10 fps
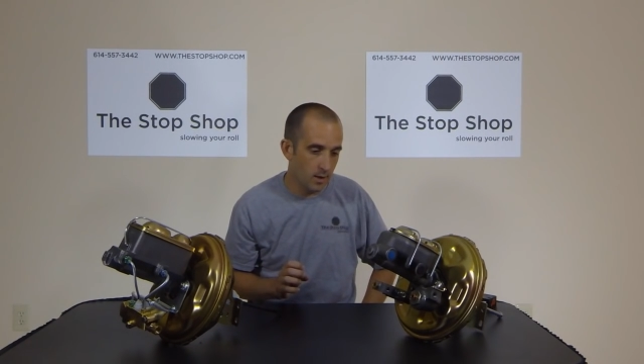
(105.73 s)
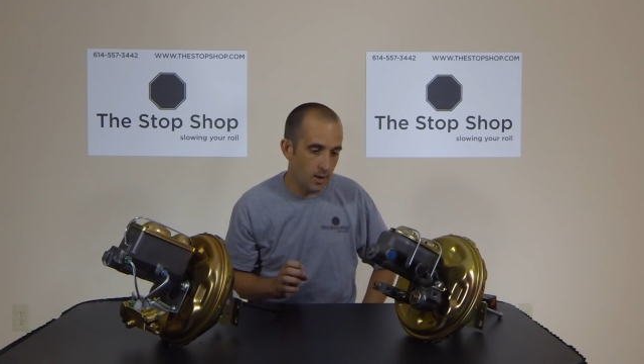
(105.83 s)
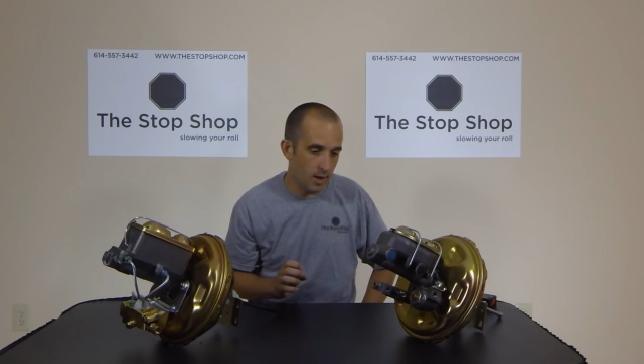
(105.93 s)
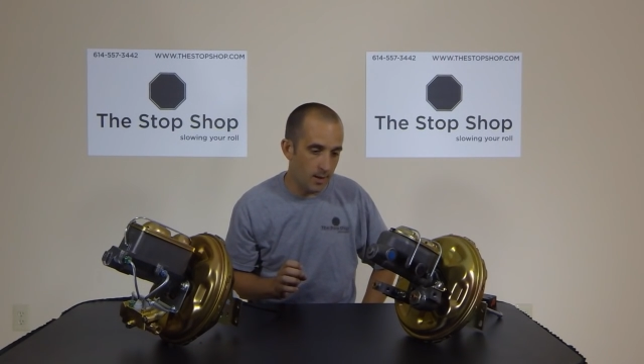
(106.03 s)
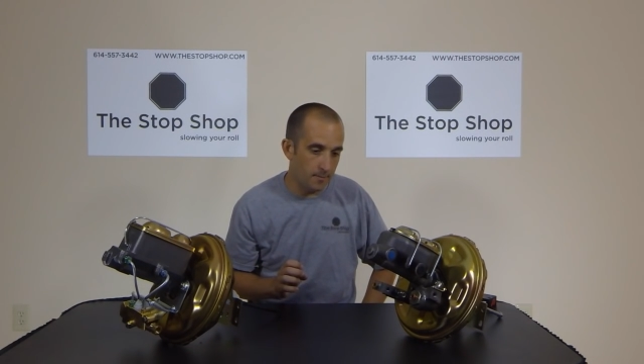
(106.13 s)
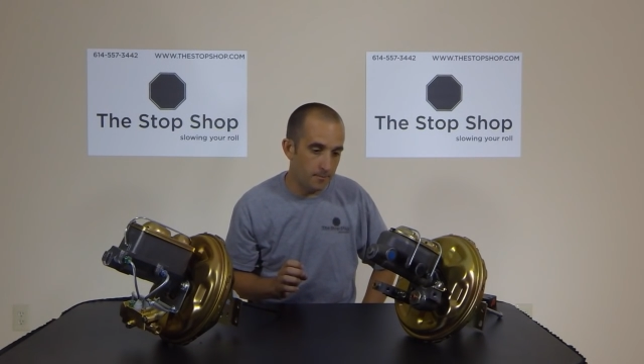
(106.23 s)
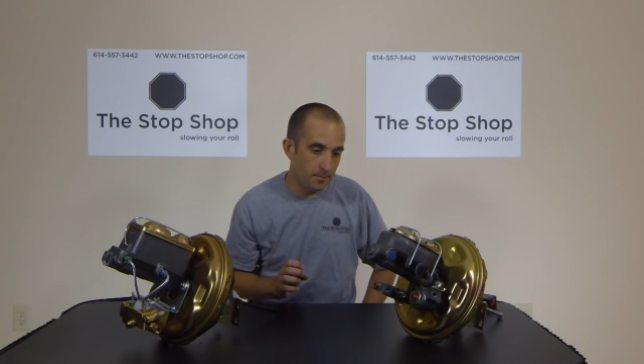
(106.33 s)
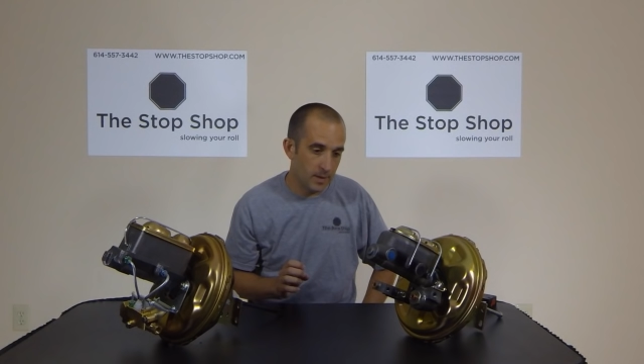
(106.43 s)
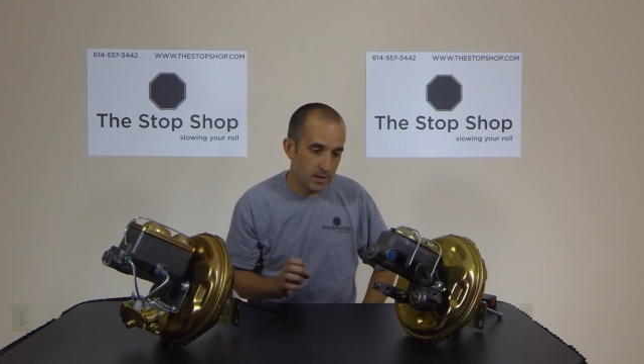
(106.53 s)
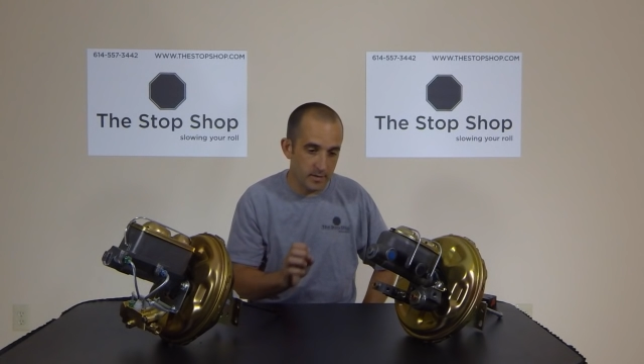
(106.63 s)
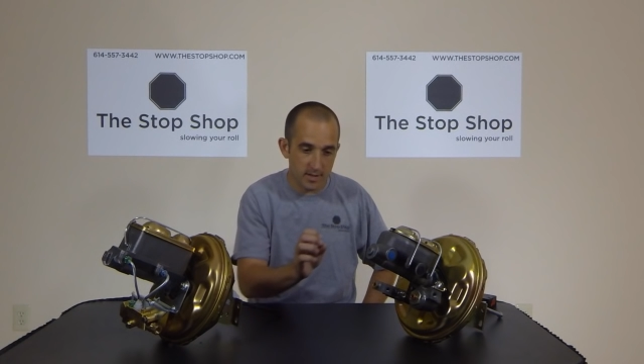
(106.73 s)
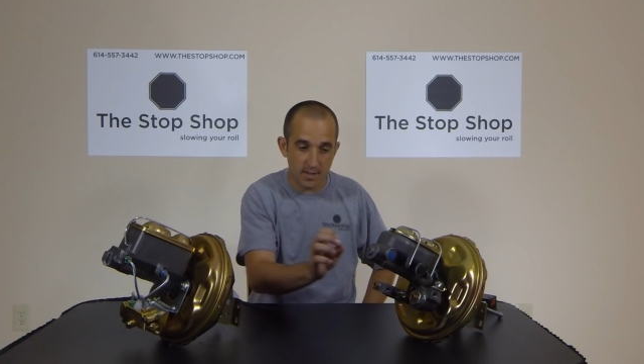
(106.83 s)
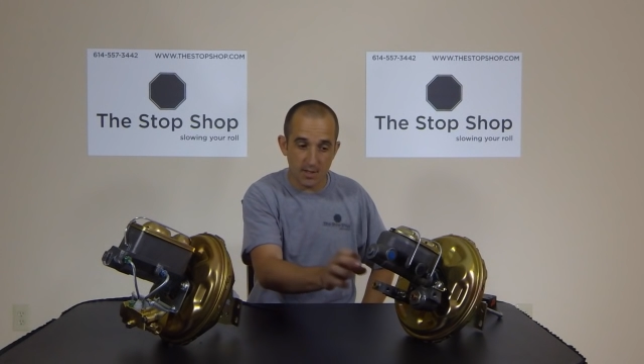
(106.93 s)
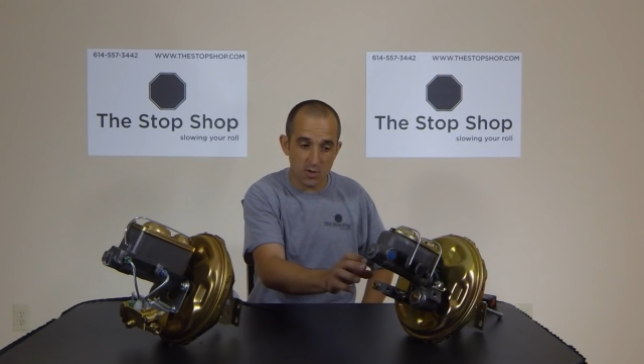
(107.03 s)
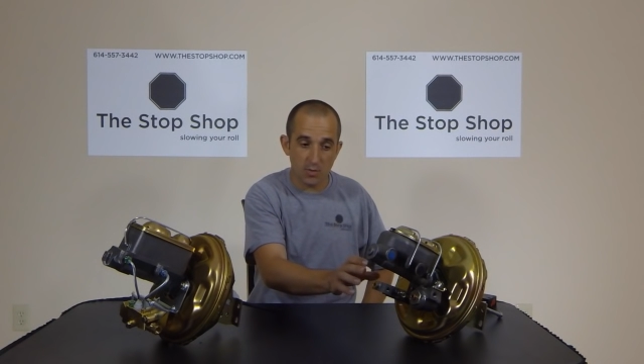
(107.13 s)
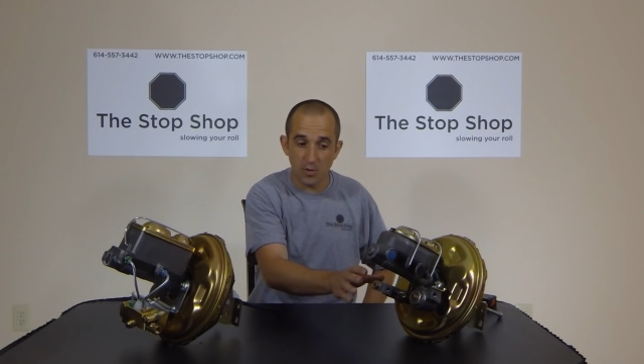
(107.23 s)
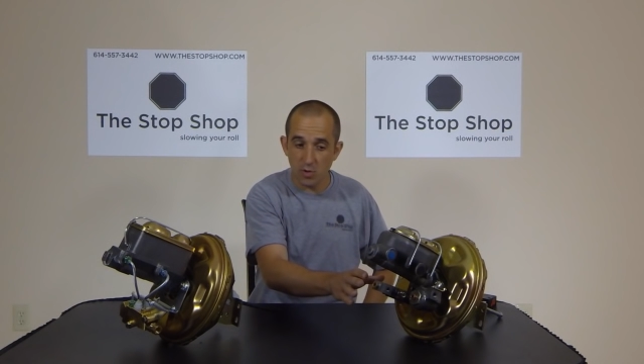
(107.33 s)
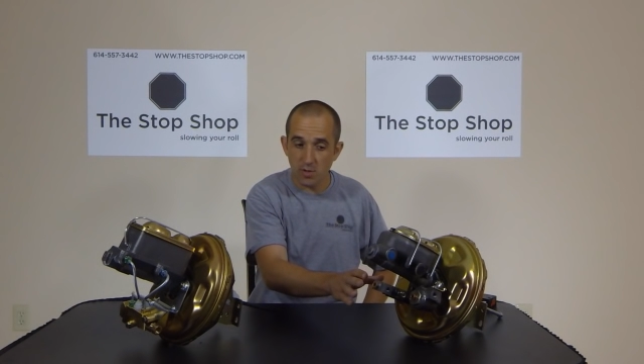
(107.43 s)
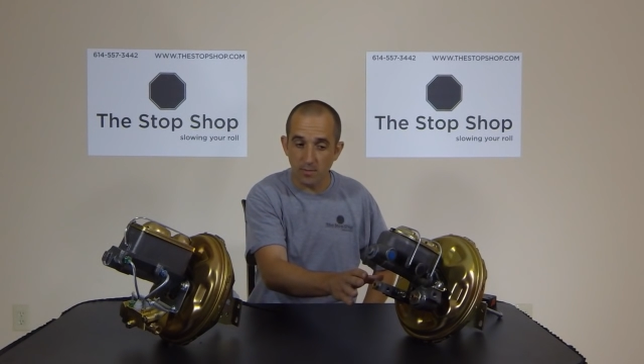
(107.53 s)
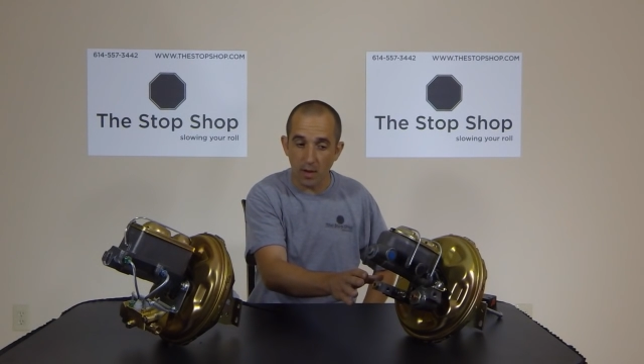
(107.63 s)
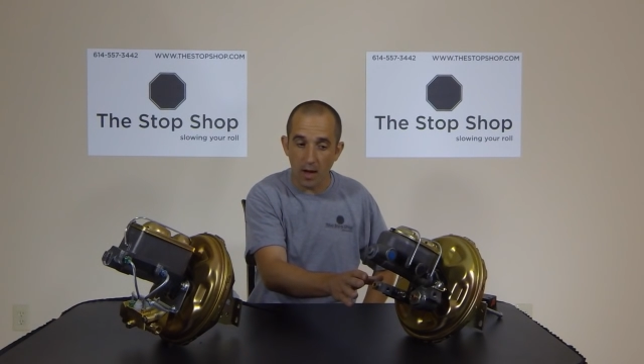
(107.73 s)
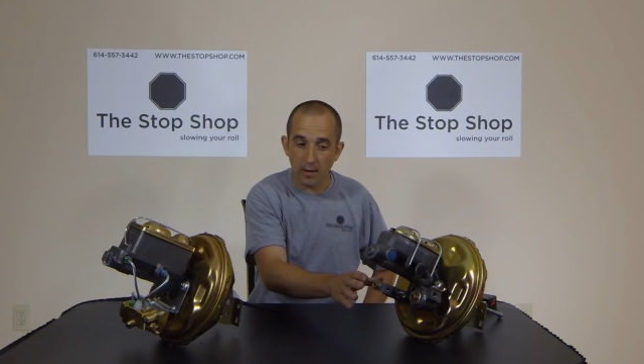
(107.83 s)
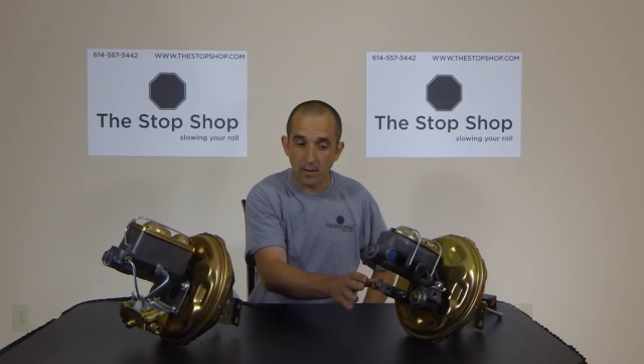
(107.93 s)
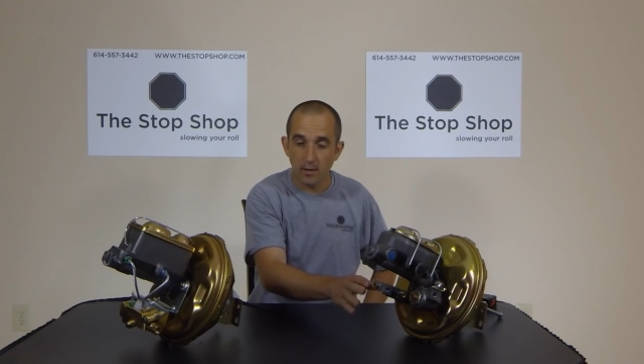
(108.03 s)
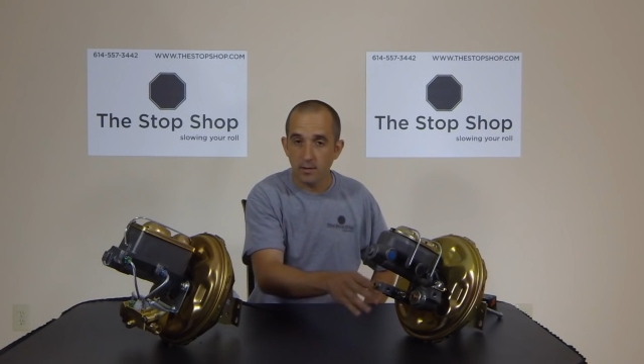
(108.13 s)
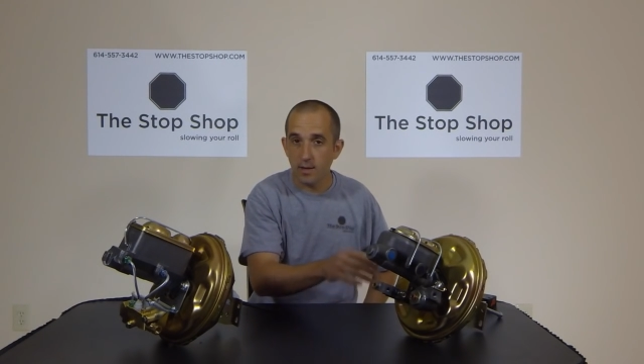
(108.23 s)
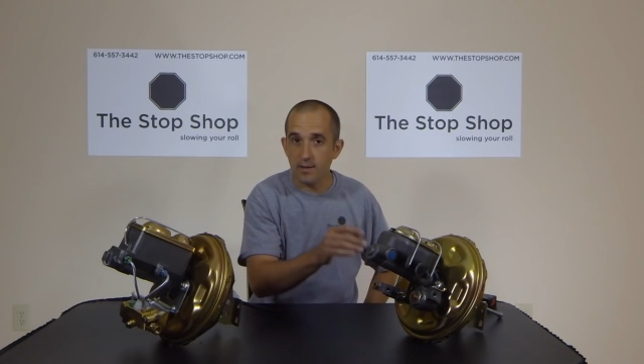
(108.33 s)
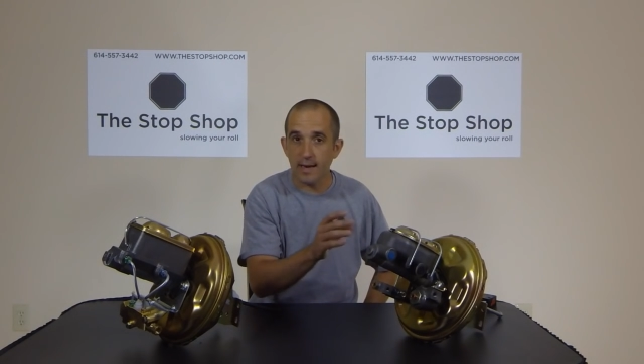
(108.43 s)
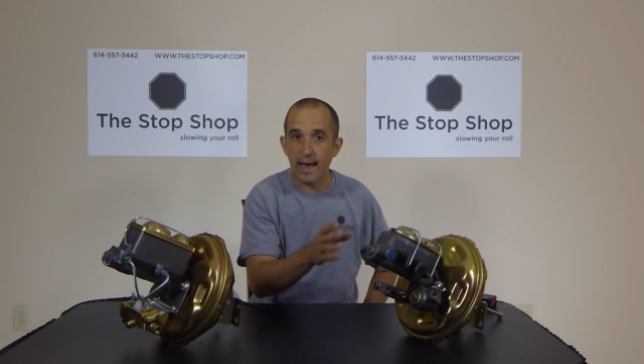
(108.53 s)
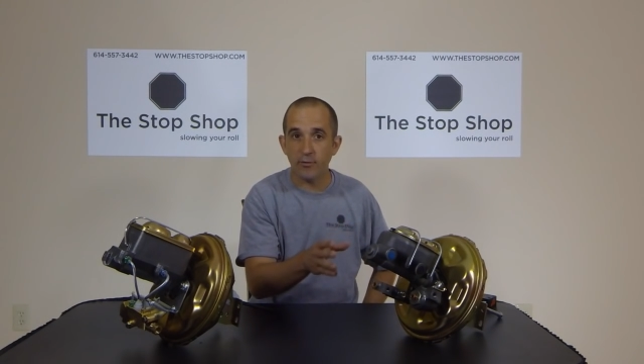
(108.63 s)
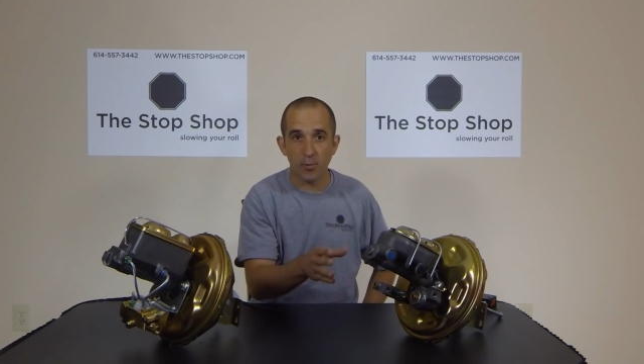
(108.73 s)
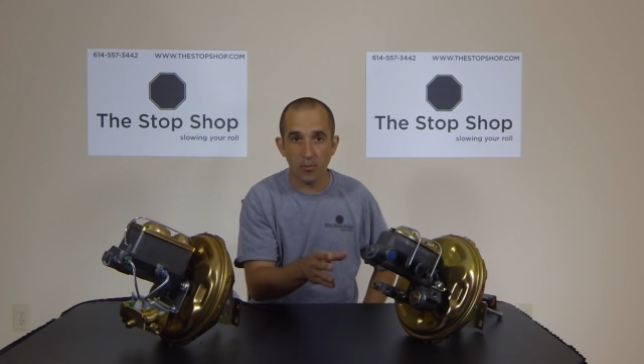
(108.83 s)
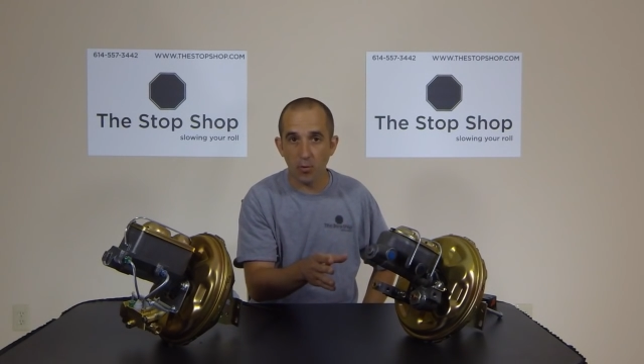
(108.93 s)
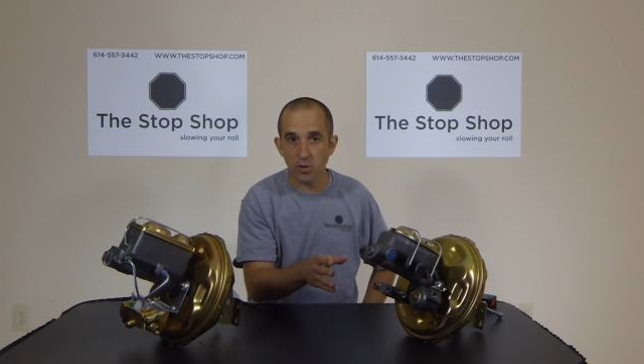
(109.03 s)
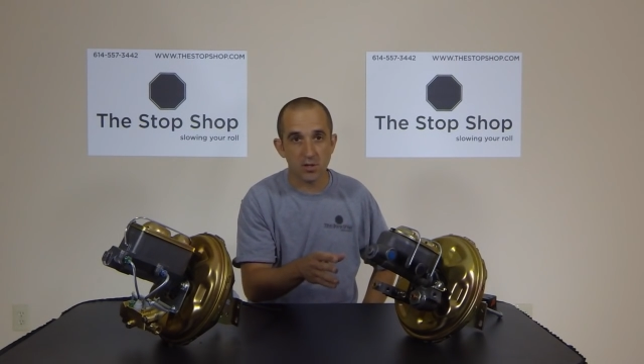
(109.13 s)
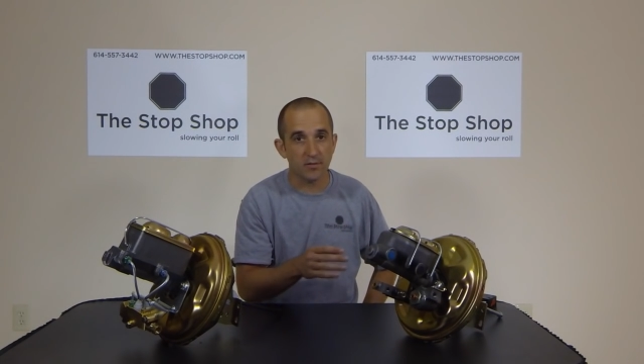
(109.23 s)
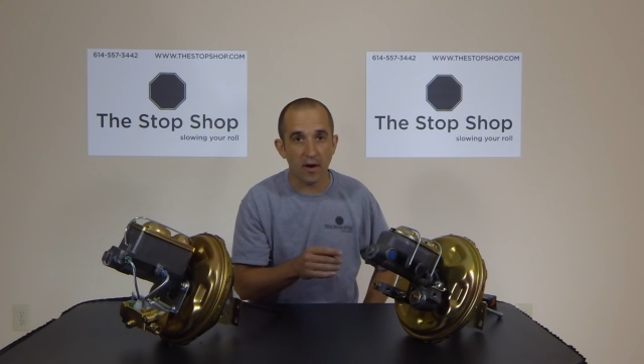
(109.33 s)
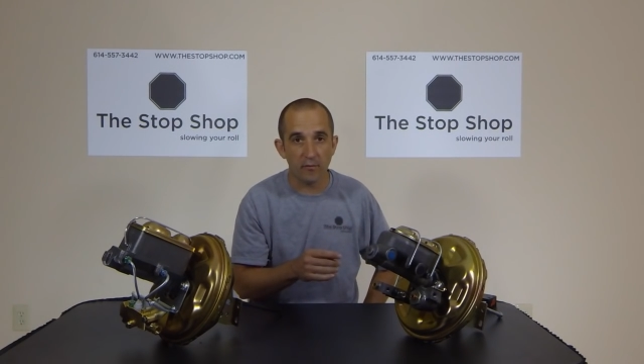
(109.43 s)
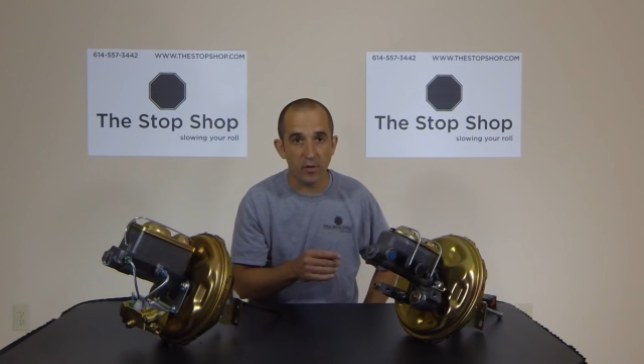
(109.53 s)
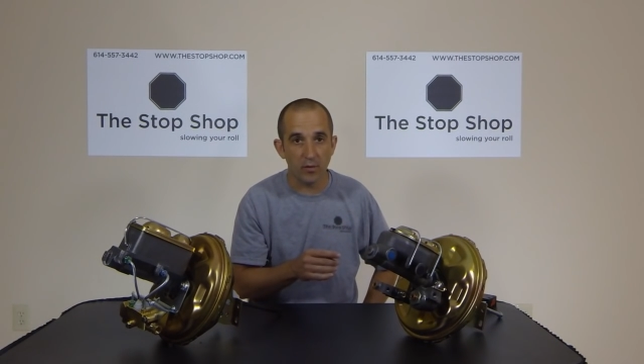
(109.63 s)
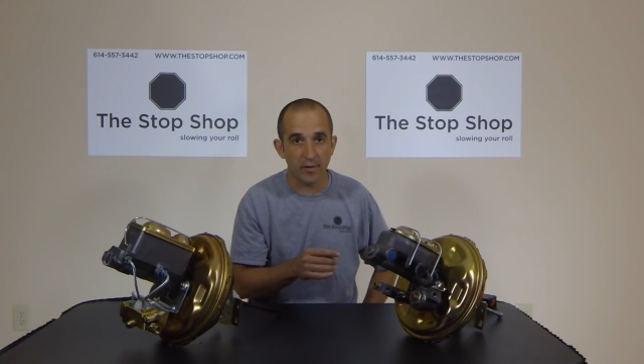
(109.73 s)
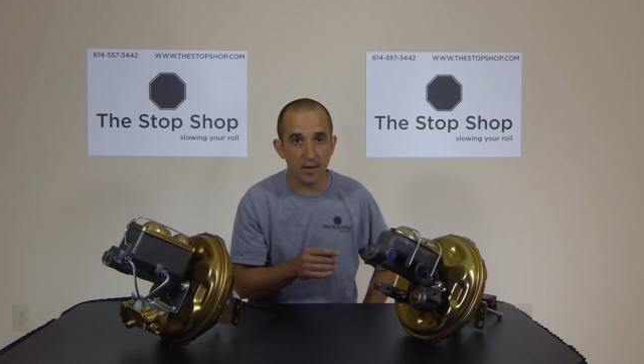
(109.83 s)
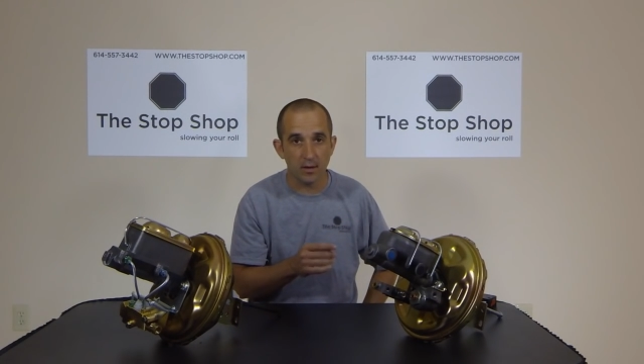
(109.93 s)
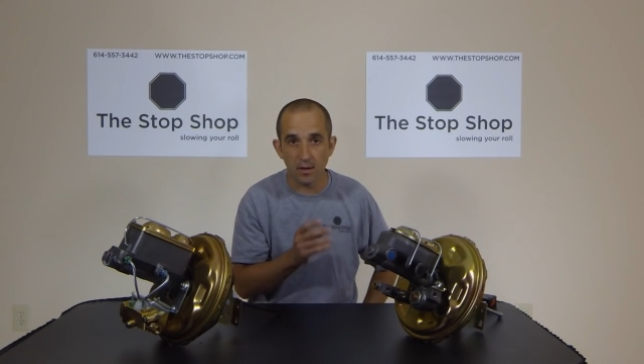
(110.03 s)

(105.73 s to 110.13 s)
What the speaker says: And this distribution block doesn't have a proportioning valve built in,